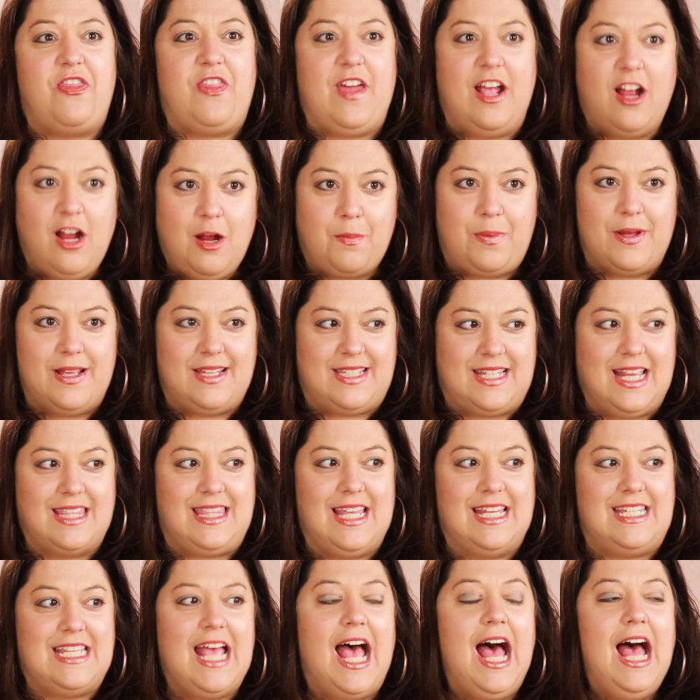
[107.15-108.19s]
therapist at
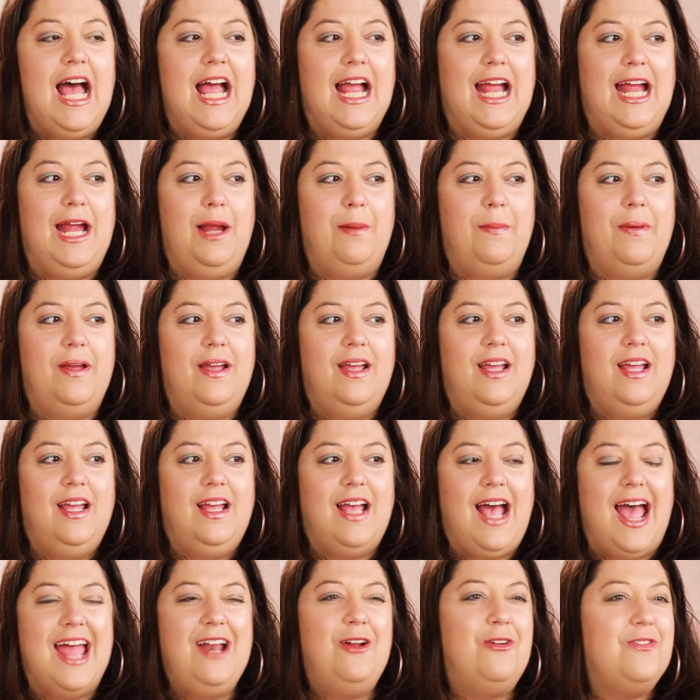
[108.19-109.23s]
the time,
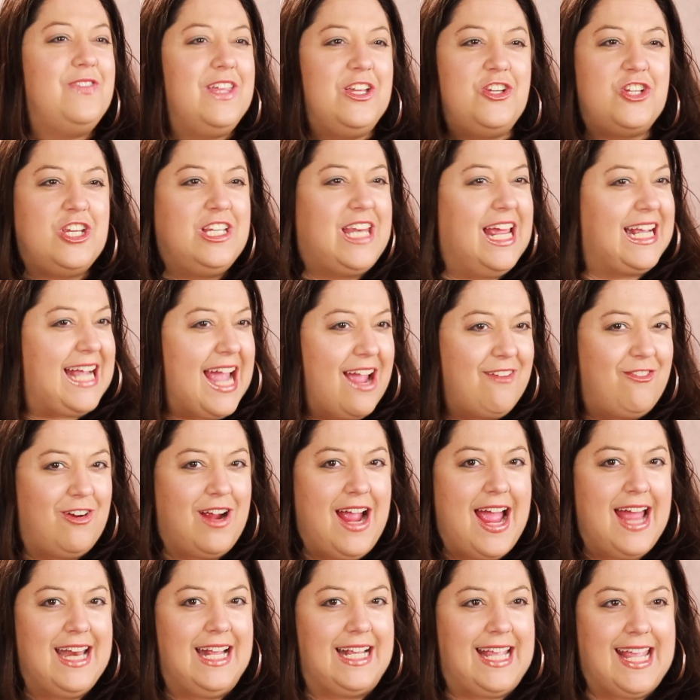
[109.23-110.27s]
I don't think she'd like ever
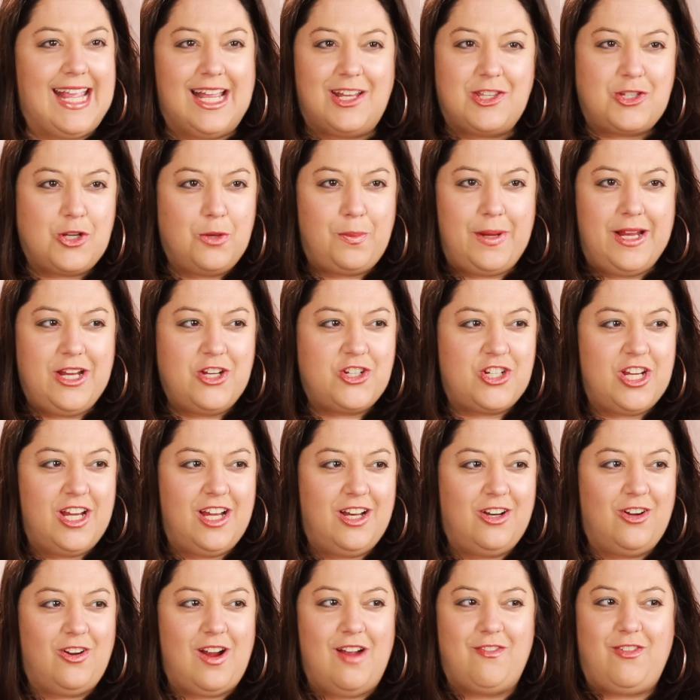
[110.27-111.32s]
had a cancer
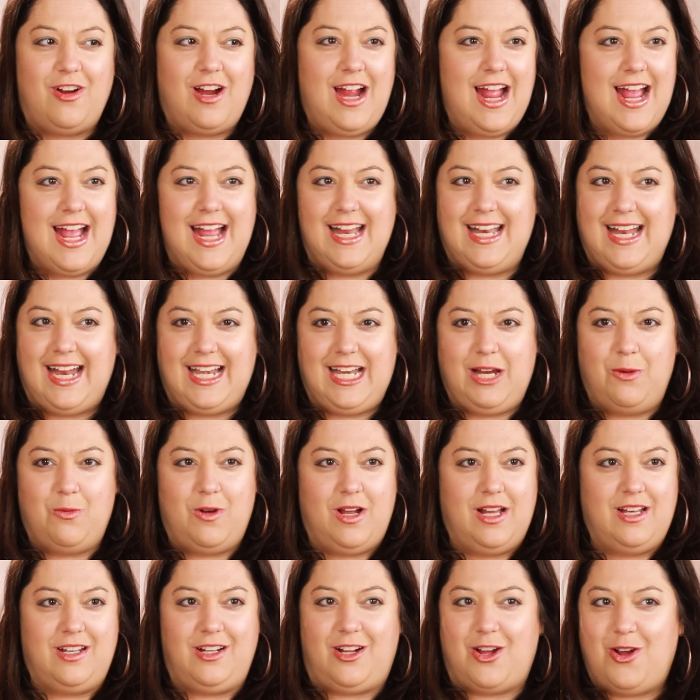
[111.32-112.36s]
patient or ever had
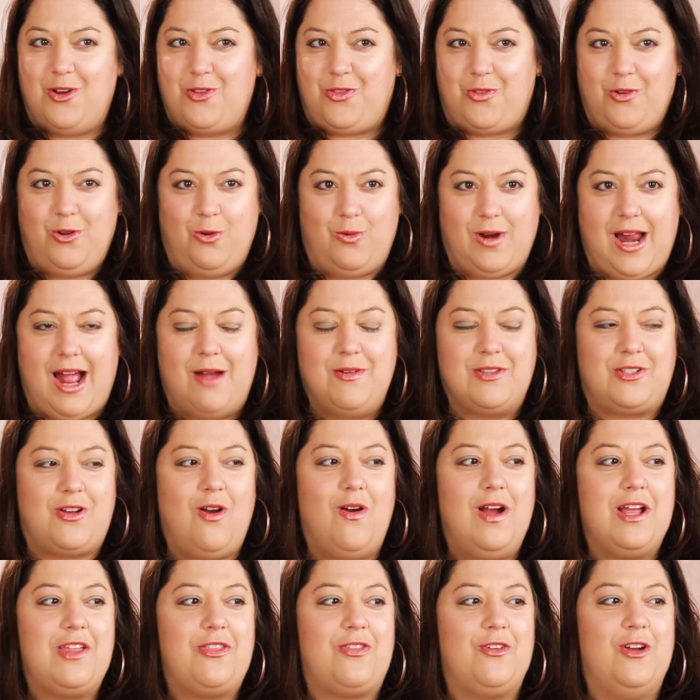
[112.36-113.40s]
anyone go through what I was
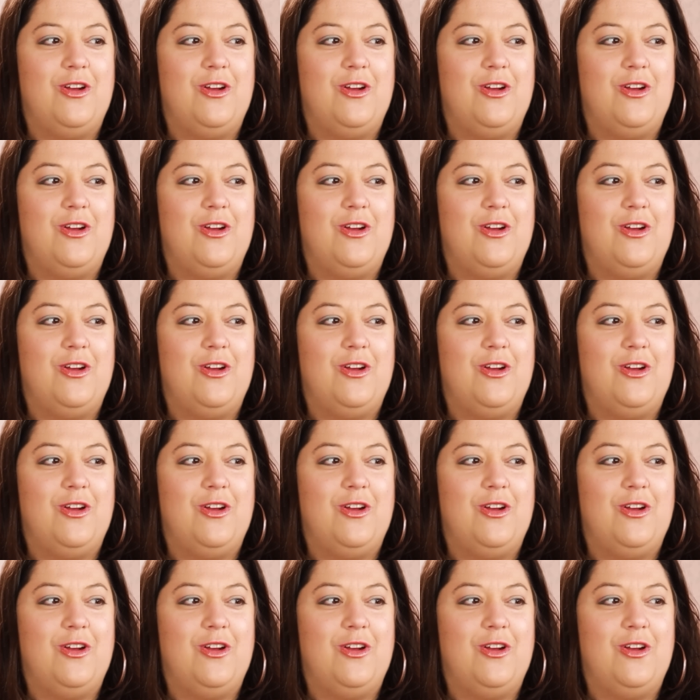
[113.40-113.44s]
going